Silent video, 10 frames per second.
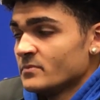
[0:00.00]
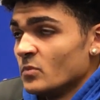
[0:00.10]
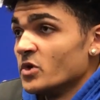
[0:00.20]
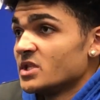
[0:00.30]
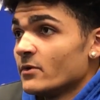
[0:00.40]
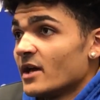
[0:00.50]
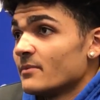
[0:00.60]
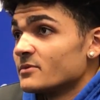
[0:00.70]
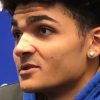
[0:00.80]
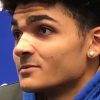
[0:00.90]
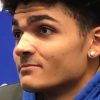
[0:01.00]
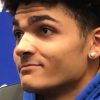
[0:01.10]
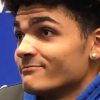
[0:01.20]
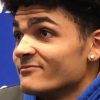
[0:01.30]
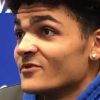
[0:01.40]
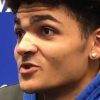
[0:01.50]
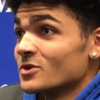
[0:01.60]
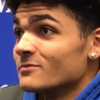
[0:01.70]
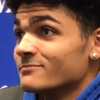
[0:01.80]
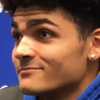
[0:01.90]
we'll see what happens, for
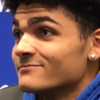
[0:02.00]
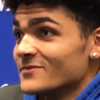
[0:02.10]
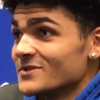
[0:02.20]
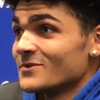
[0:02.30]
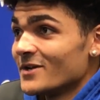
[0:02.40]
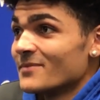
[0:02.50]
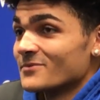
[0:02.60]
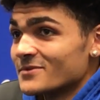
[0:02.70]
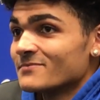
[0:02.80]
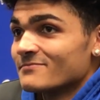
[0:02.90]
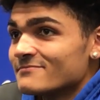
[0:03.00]
sure. We'll see what happens.